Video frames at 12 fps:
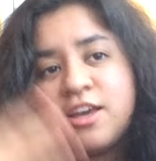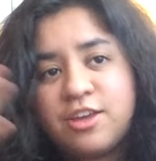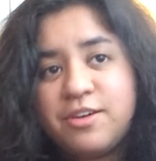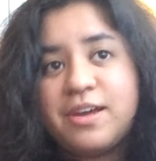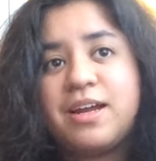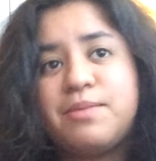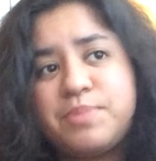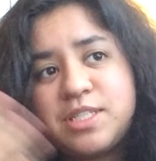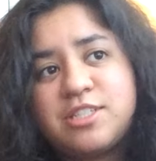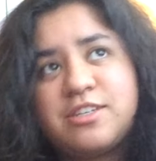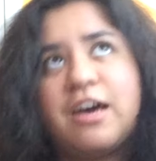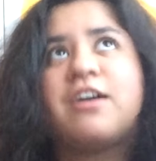you cannot be
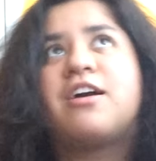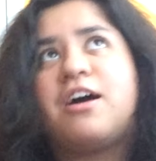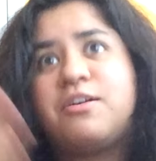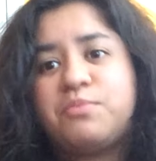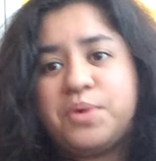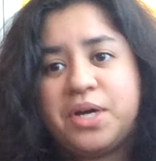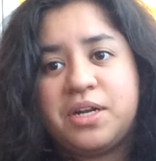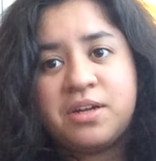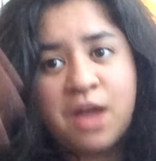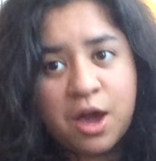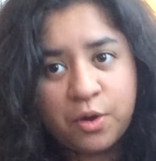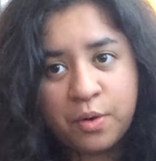stuck on one
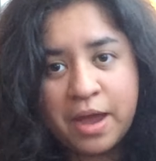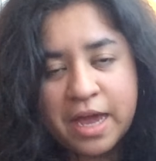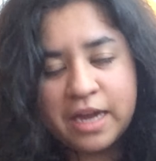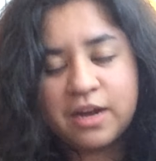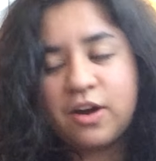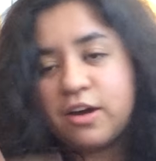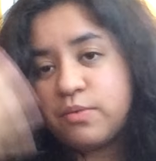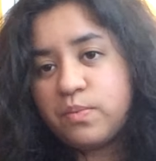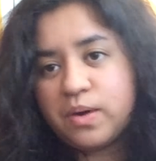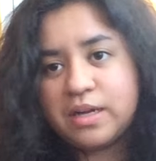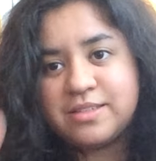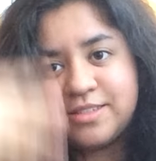grade, on
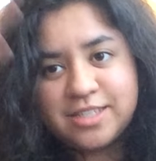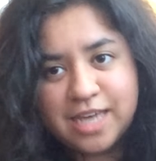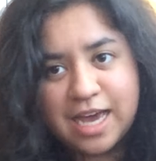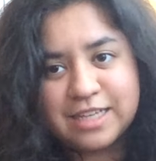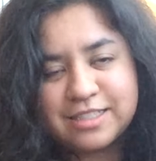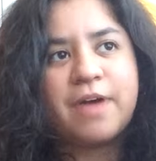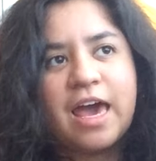one test.